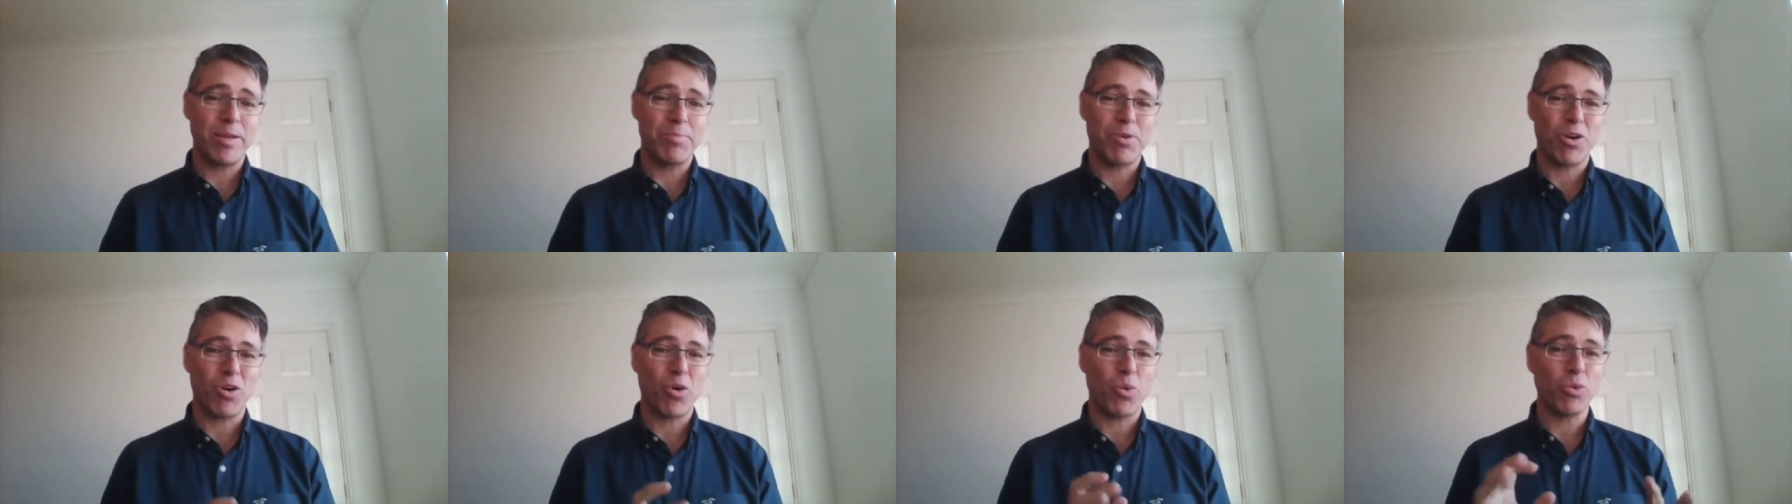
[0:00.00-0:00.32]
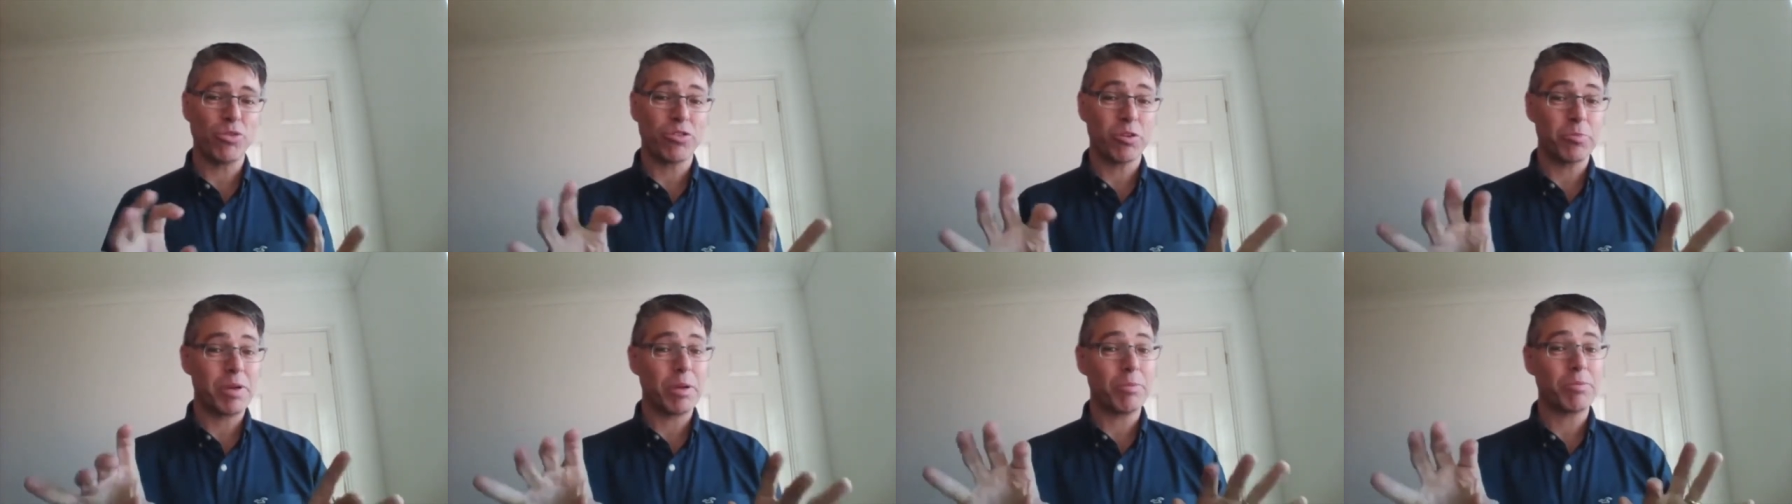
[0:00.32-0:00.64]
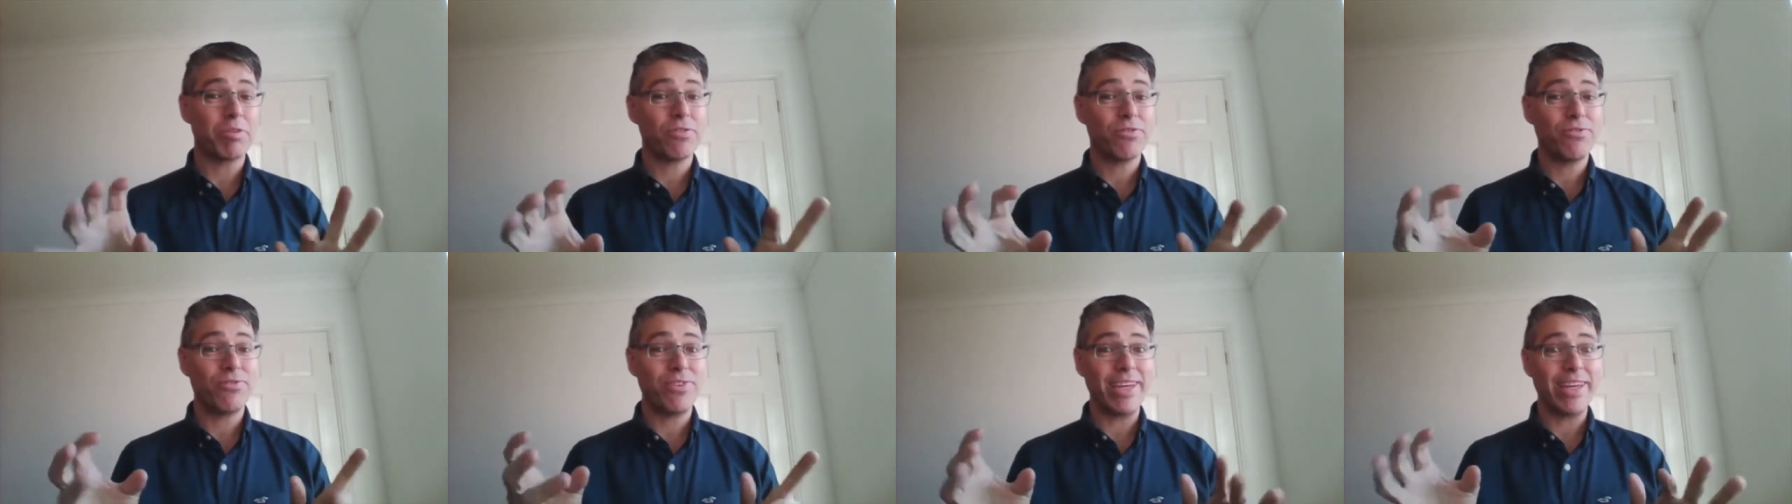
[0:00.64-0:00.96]
but also be able
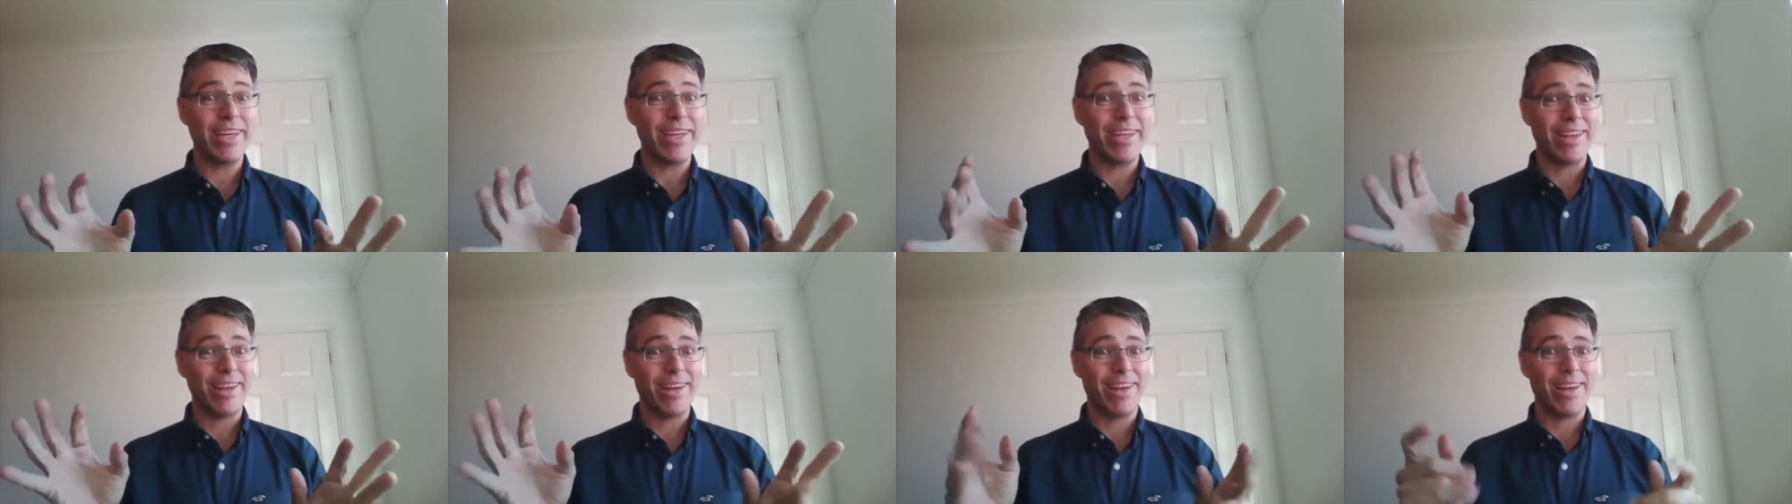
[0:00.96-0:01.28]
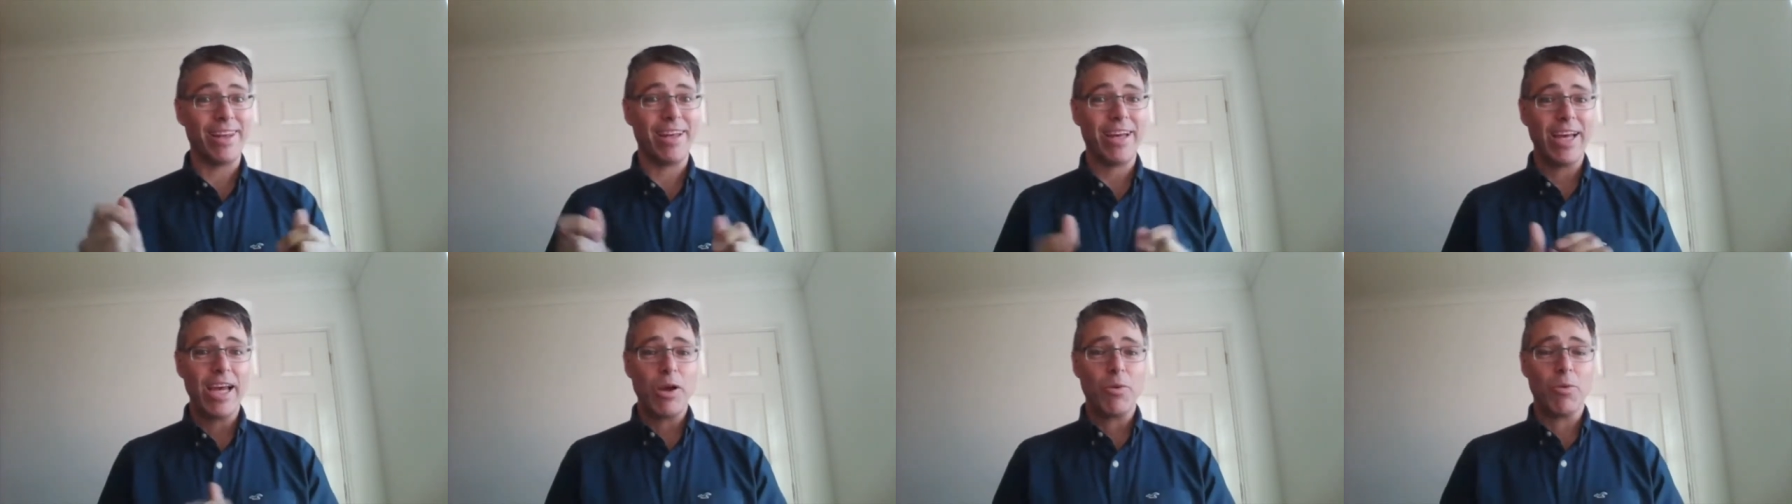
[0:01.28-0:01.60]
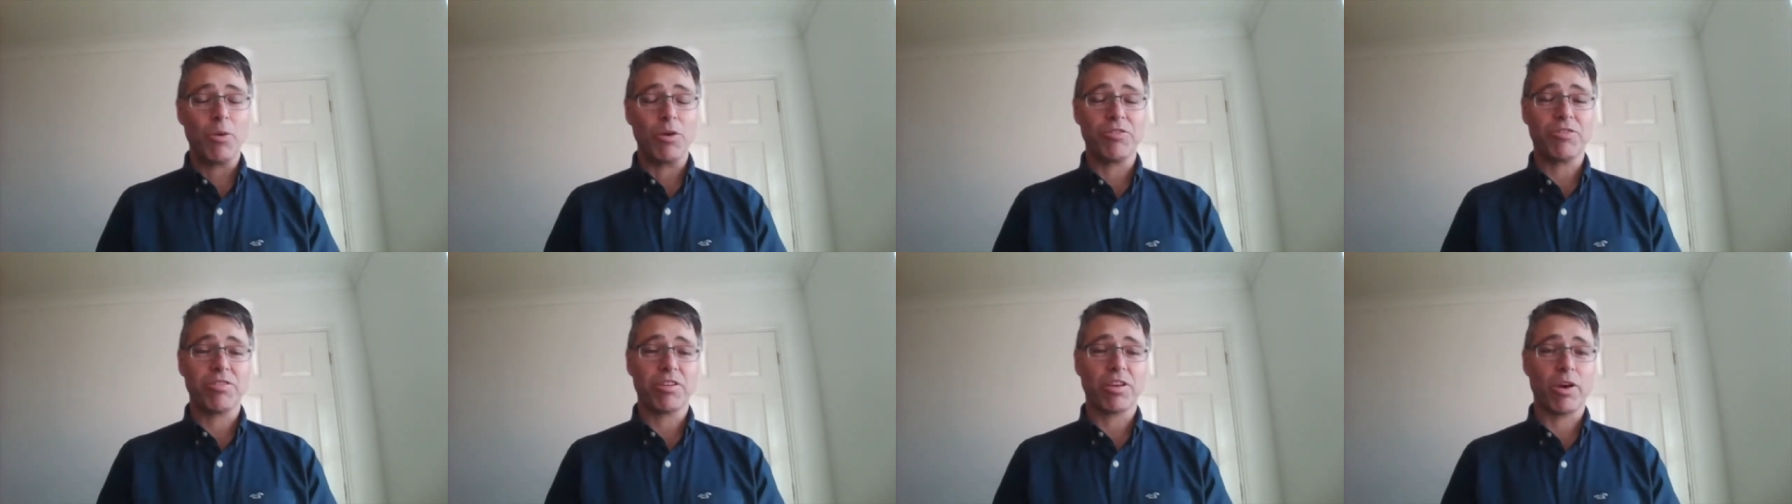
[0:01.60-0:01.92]
to feel
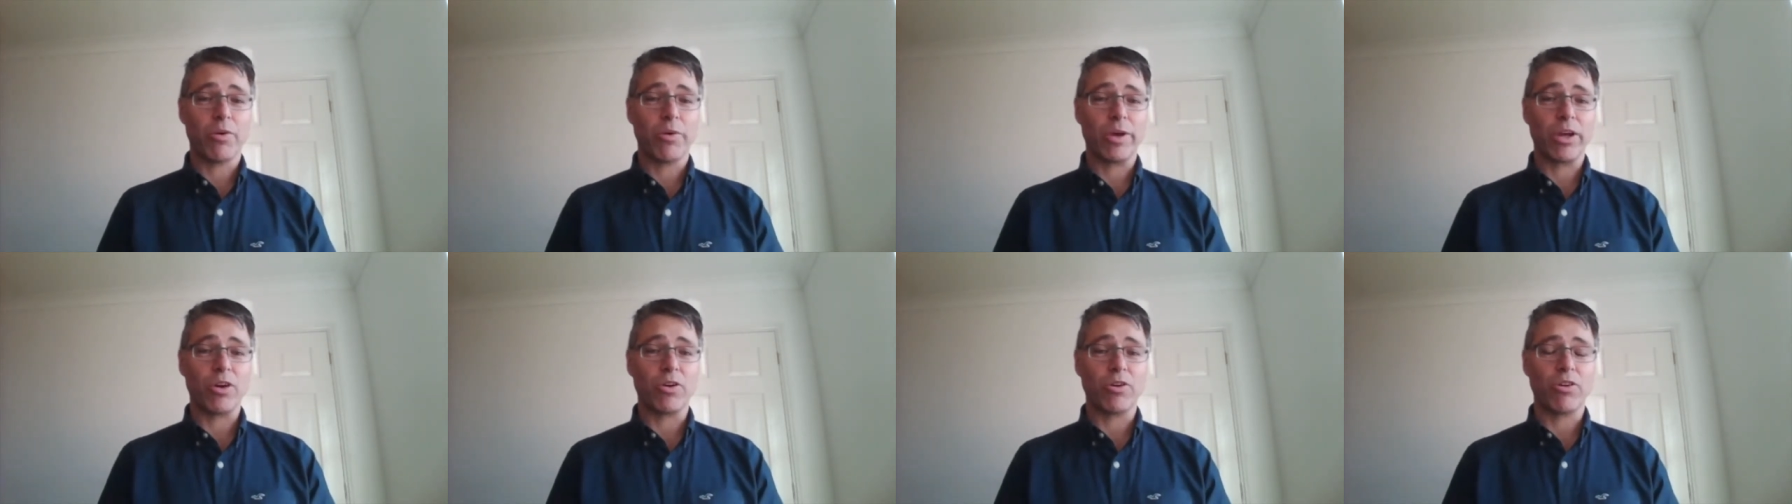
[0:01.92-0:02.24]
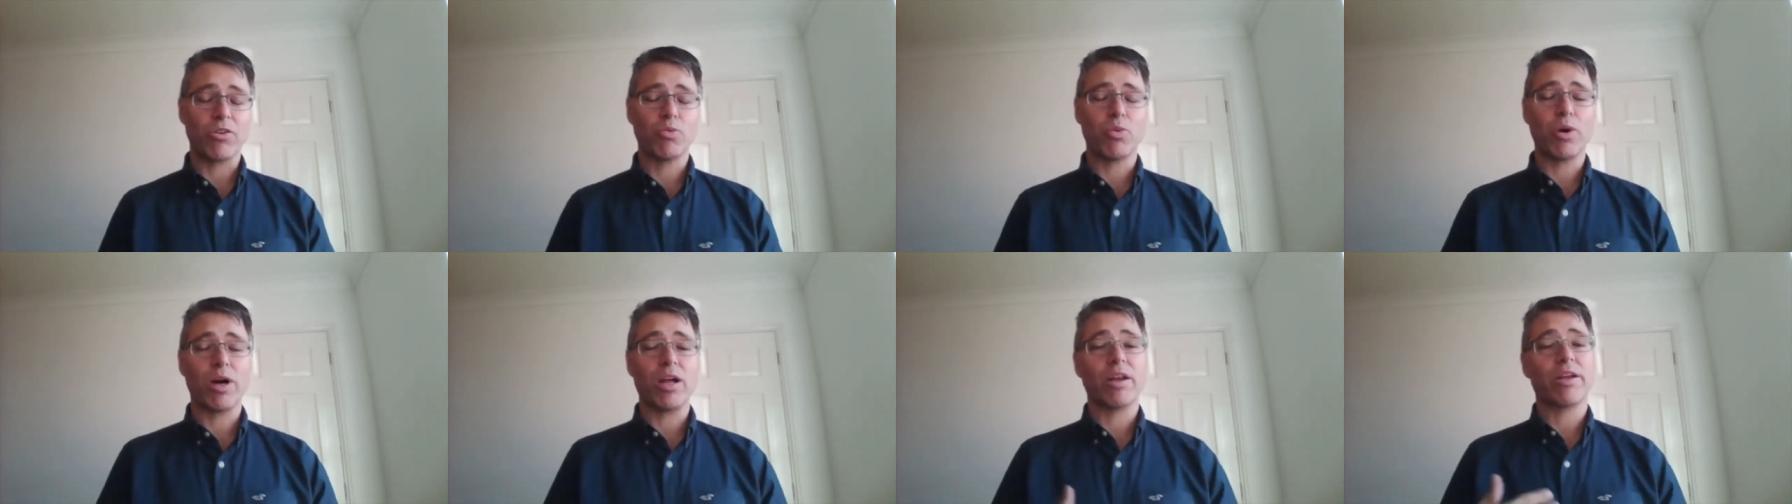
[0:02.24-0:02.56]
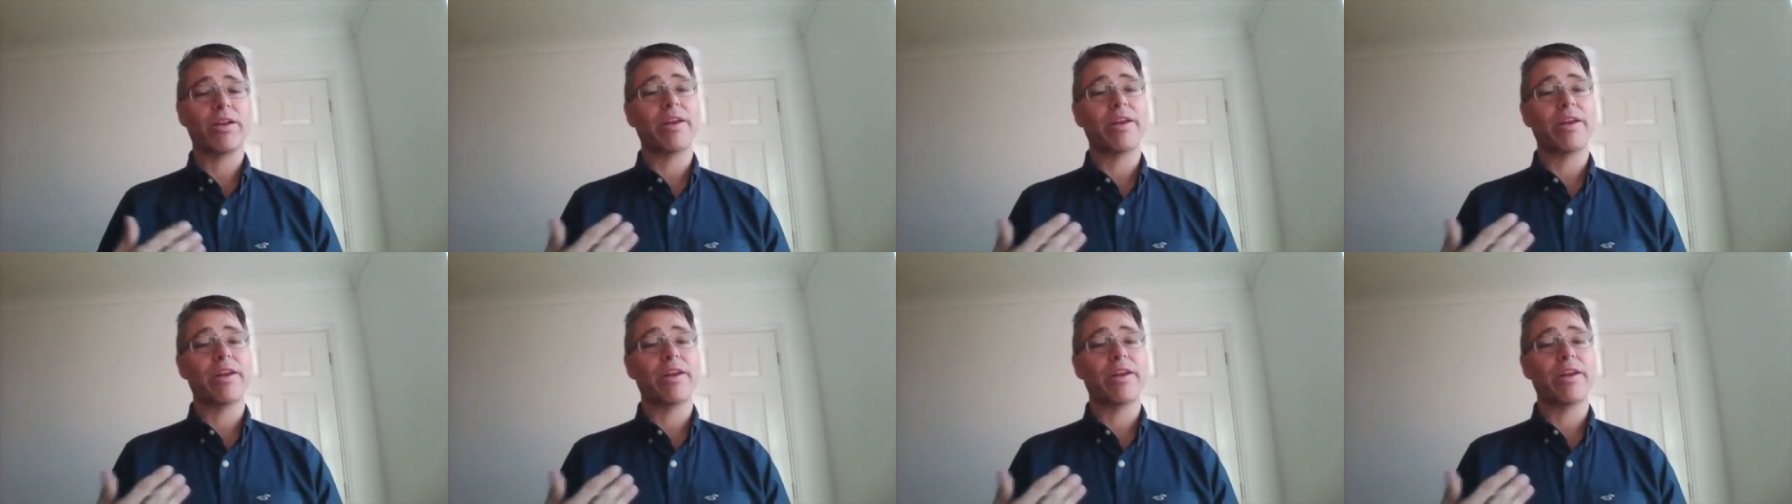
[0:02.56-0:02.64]
what's going on as well.